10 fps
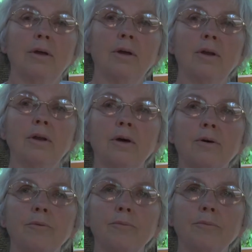And
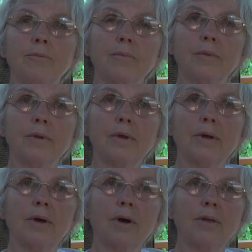
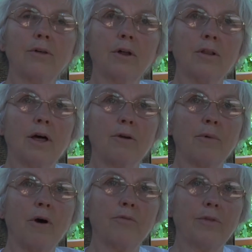I thought a lot
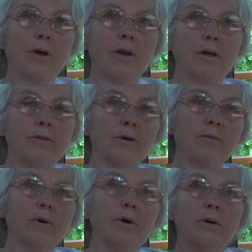about that. I thought,
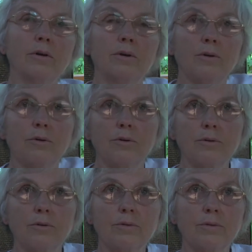well,
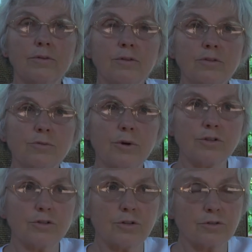the
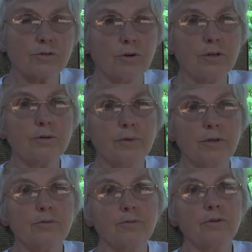situation is going to be
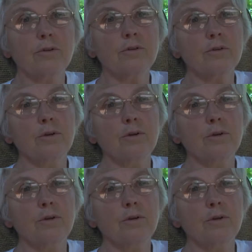different.